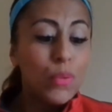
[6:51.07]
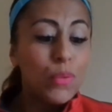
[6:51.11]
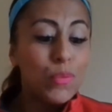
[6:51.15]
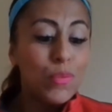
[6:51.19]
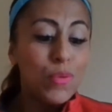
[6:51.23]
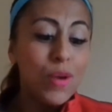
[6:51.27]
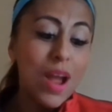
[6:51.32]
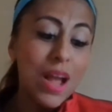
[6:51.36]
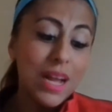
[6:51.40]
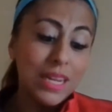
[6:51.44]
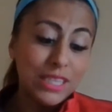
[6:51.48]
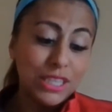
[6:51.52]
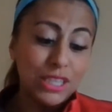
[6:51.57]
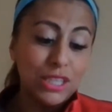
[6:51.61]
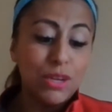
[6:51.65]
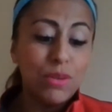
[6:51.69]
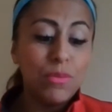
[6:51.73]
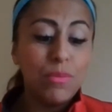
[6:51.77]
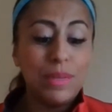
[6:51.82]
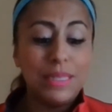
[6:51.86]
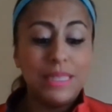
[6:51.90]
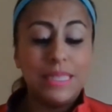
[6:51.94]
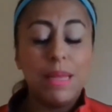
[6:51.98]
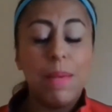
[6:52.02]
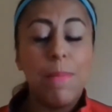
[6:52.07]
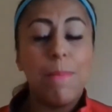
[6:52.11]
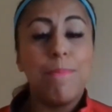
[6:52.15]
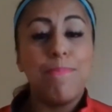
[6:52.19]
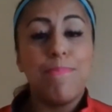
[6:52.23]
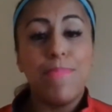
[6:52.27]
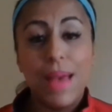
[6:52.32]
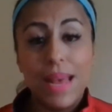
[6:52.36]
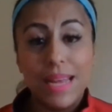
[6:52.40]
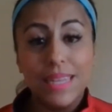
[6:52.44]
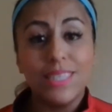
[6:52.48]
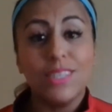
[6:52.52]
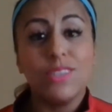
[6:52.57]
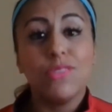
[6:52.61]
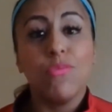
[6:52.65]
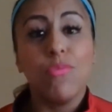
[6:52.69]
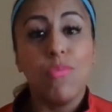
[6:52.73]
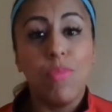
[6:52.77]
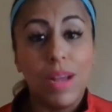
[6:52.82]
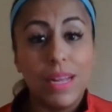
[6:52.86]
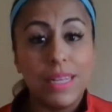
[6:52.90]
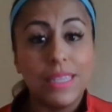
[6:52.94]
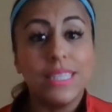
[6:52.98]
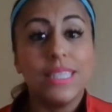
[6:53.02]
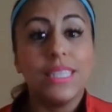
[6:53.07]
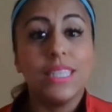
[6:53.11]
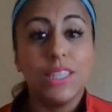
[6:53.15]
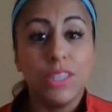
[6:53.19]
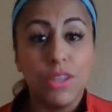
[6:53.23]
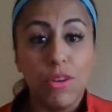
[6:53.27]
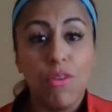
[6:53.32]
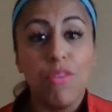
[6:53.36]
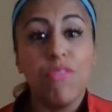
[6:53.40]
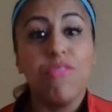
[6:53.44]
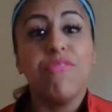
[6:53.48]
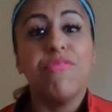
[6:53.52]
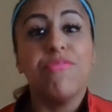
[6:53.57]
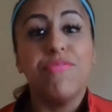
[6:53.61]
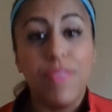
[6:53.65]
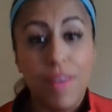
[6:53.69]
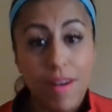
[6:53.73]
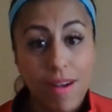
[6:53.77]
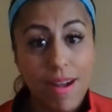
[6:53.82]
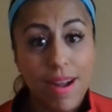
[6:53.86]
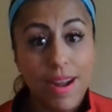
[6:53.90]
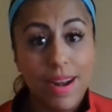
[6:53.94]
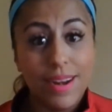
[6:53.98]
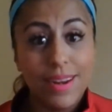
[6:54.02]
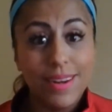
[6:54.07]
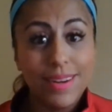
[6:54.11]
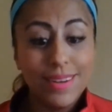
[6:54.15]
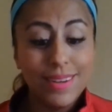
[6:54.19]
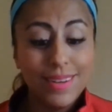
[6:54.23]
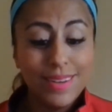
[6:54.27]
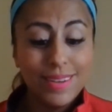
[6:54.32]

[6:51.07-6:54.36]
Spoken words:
Roger was the best one so far.